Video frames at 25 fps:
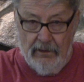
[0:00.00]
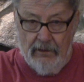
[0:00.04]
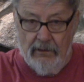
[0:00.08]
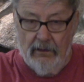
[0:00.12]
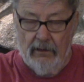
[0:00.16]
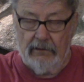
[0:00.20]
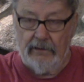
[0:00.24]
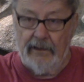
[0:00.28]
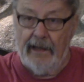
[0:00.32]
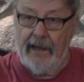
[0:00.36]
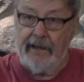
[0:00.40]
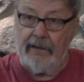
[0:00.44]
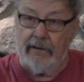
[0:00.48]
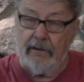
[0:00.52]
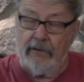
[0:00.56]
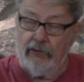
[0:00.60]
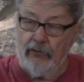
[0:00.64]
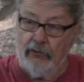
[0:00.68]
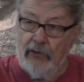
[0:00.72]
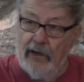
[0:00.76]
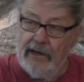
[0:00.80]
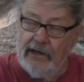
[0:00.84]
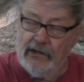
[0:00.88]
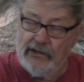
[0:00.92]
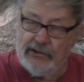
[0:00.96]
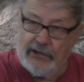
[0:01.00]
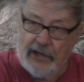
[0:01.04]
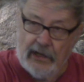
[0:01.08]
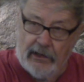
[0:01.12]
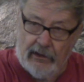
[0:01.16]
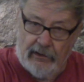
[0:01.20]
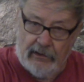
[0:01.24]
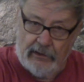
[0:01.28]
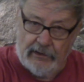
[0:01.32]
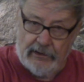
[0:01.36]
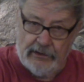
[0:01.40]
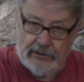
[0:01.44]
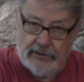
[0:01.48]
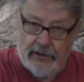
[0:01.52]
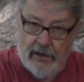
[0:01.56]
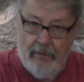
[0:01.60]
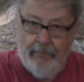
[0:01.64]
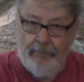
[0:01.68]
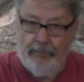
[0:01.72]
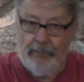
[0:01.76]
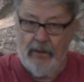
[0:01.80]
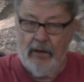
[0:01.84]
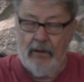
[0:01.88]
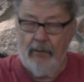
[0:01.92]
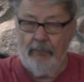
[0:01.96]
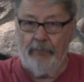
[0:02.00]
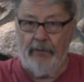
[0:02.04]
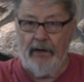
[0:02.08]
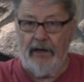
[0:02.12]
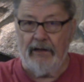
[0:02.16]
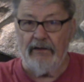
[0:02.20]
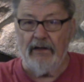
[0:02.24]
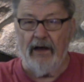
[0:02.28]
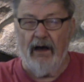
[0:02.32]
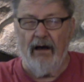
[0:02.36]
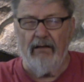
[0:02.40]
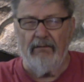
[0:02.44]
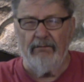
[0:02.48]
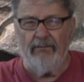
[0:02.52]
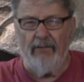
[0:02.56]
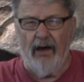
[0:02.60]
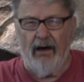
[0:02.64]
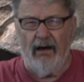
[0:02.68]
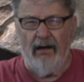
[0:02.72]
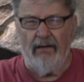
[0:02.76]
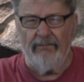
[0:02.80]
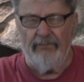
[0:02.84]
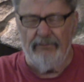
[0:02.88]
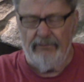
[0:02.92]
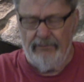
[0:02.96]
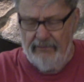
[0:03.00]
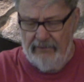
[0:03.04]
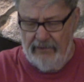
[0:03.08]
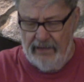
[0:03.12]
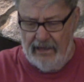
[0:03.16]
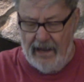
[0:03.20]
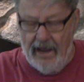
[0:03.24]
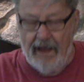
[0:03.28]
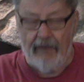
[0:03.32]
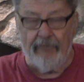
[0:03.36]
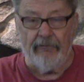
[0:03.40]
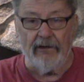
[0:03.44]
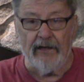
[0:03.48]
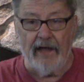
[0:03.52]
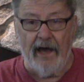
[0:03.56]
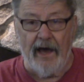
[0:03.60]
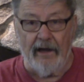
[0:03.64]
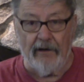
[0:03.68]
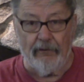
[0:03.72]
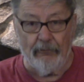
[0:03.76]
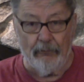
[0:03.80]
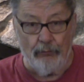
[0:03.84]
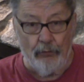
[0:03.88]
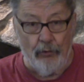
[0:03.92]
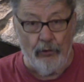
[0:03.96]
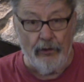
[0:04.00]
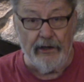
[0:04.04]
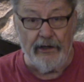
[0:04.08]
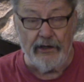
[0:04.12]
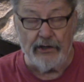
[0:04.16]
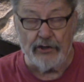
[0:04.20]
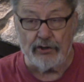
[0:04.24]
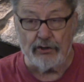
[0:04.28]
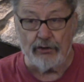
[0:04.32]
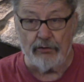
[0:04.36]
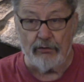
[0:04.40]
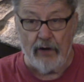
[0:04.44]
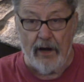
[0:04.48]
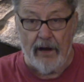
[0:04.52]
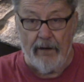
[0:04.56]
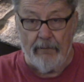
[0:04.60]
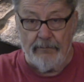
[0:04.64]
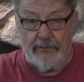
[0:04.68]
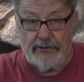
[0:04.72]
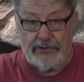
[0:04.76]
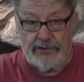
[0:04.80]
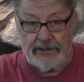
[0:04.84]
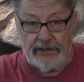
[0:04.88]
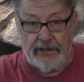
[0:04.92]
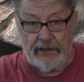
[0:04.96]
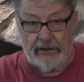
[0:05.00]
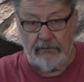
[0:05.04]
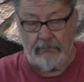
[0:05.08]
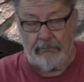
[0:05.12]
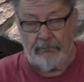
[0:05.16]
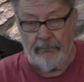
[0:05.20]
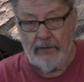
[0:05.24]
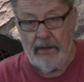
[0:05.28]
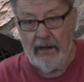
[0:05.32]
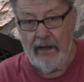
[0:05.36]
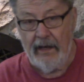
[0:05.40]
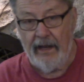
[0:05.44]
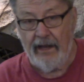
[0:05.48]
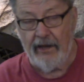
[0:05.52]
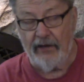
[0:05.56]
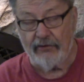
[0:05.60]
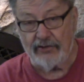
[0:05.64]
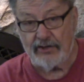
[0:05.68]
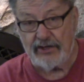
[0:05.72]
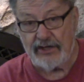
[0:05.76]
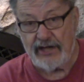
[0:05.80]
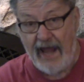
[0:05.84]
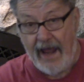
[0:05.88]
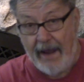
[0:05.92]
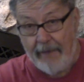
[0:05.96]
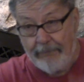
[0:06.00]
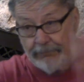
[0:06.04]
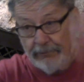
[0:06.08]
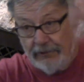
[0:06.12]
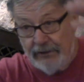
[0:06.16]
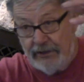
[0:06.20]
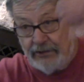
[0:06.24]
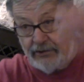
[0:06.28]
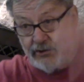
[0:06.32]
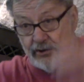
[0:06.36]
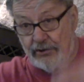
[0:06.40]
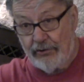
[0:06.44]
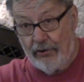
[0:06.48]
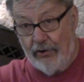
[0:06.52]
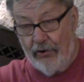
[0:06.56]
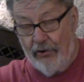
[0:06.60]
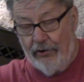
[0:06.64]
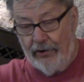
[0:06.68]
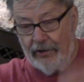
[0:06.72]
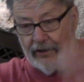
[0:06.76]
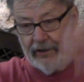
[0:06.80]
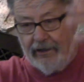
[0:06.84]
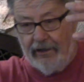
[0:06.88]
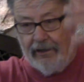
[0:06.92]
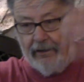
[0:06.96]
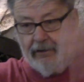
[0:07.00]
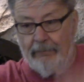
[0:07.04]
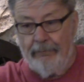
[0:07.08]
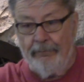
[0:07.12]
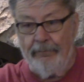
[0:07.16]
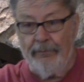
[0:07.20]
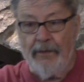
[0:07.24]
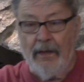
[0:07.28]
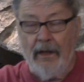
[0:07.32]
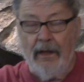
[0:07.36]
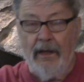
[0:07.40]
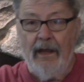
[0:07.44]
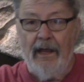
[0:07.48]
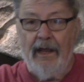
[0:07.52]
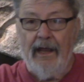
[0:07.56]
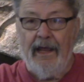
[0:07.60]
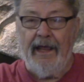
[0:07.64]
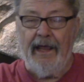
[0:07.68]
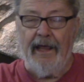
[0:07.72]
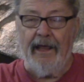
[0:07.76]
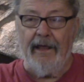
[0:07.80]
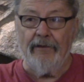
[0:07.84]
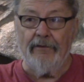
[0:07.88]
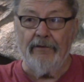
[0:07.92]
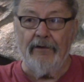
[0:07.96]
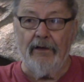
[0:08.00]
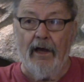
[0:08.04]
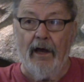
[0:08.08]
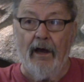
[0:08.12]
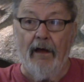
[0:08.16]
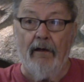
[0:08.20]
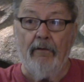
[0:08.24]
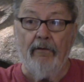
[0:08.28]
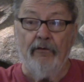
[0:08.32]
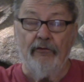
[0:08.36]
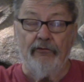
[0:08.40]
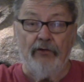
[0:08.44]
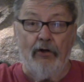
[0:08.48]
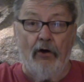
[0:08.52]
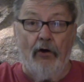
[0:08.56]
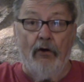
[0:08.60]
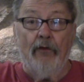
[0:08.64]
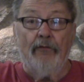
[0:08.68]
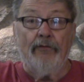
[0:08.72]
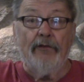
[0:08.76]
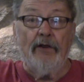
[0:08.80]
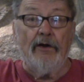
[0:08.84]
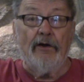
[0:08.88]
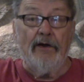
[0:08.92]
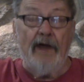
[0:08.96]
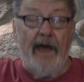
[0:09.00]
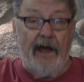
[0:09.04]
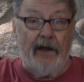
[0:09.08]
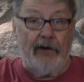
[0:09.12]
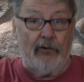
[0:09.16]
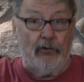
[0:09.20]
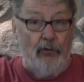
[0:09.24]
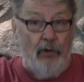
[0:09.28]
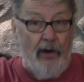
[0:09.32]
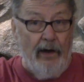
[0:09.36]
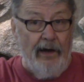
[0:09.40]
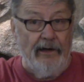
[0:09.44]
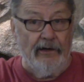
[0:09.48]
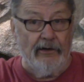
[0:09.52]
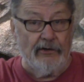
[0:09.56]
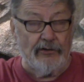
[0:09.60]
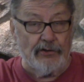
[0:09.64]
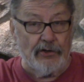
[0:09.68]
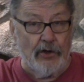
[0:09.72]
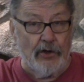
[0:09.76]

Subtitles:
like graze areas, but they have a lot of woody shrubs and saplings growing in them, and so they're not quite as